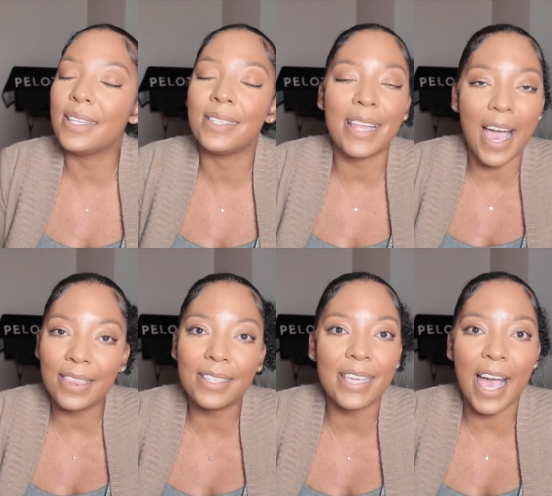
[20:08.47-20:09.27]
is
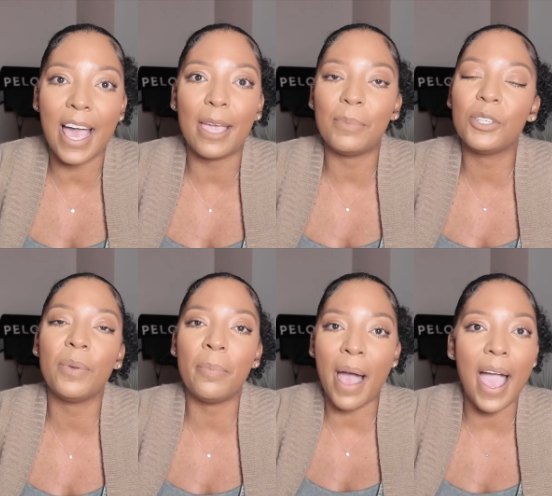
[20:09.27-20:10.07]
not the time to
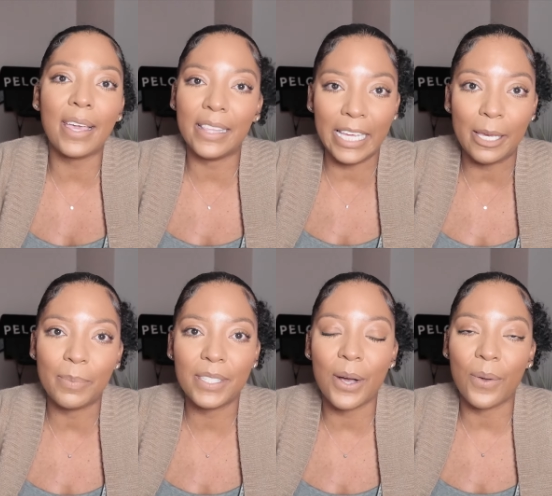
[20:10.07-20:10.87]
be buying
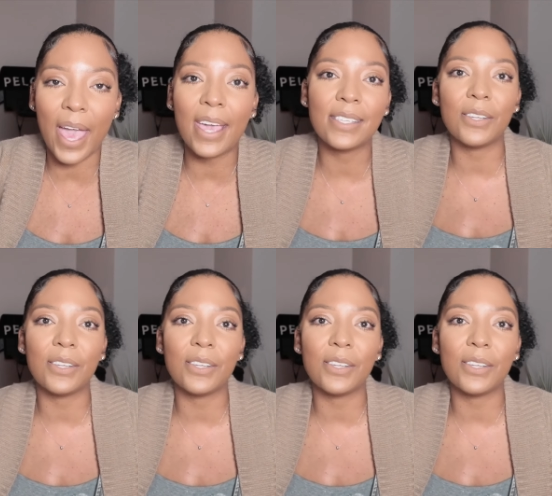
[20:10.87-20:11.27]
leaps, okay?